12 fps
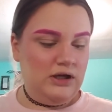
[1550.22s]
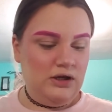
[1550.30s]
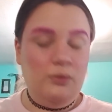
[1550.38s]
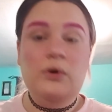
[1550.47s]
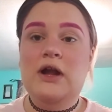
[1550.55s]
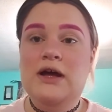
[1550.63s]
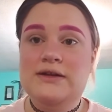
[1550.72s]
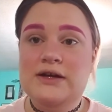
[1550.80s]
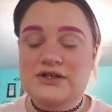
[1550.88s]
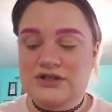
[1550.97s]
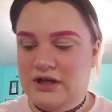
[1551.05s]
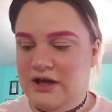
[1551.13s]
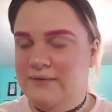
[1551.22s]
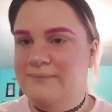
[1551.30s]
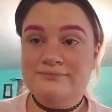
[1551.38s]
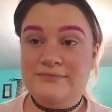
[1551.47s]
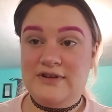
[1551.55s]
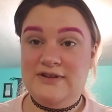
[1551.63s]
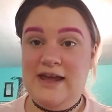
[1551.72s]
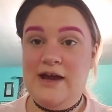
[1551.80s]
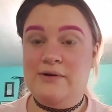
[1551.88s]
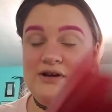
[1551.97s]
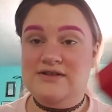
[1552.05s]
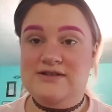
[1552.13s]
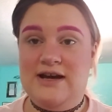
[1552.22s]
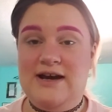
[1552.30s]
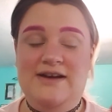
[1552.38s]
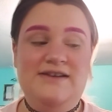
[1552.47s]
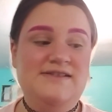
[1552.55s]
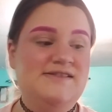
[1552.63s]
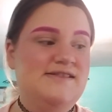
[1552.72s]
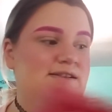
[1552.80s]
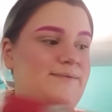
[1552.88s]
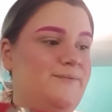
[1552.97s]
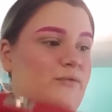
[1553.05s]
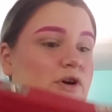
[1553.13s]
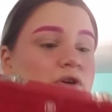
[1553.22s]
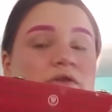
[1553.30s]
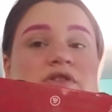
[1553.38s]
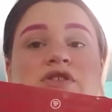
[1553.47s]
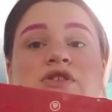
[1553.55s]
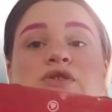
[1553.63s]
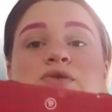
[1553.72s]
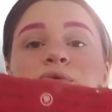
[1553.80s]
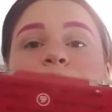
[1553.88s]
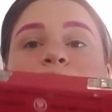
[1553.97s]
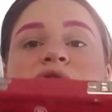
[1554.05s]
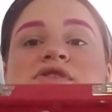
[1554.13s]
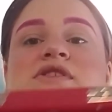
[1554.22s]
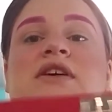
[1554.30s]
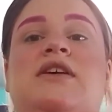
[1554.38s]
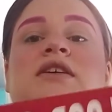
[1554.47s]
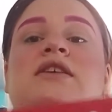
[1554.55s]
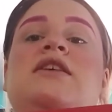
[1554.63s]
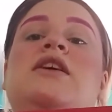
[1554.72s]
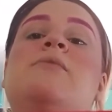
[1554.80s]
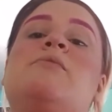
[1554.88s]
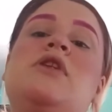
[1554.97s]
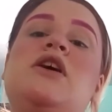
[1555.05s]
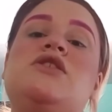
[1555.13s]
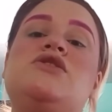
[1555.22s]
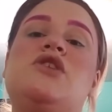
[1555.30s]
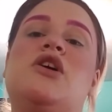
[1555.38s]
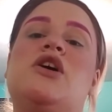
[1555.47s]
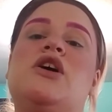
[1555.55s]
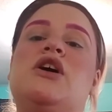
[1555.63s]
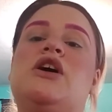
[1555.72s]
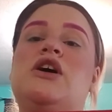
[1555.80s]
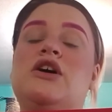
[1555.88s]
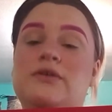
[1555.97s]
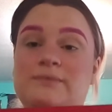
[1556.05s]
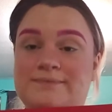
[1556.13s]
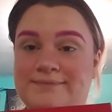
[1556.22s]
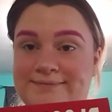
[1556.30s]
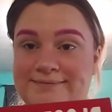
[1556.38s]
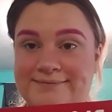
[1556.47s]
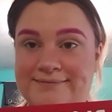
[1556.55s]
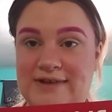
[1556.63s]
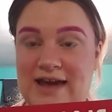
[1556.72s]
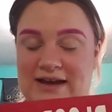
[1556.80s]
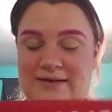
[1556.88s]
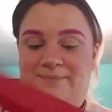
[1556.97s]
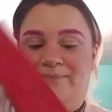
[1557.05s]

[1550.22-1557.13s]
We're not touching it. Now on to eyes. We're going to use blood sugar. Yay.